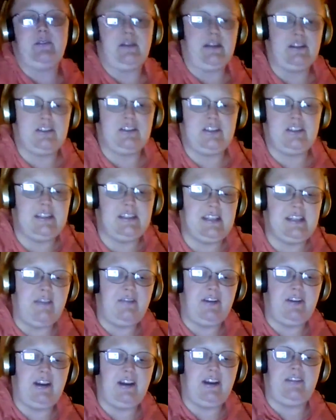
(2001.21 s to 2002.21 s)
and she's
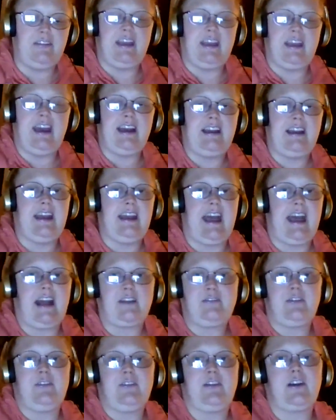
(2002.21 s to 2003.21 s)
definitely got a knack
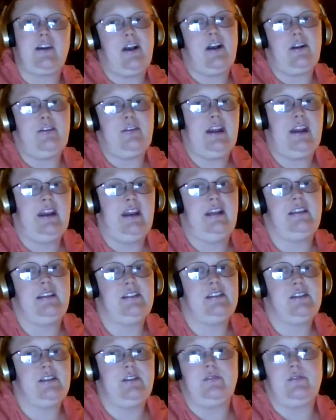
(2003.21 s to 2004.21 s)
for the card readings
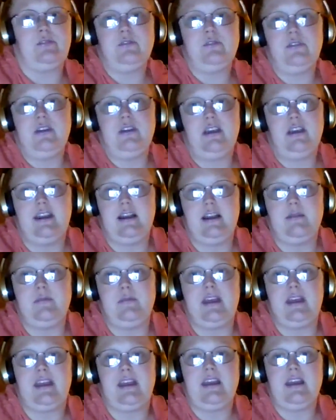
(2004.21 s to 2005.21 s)
too. And I'm
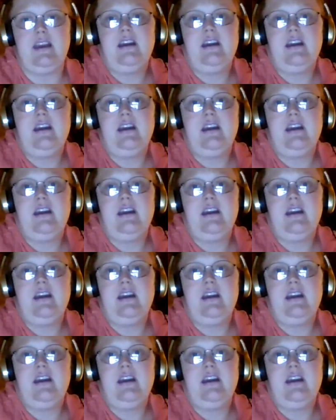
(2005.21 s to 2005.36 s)
like,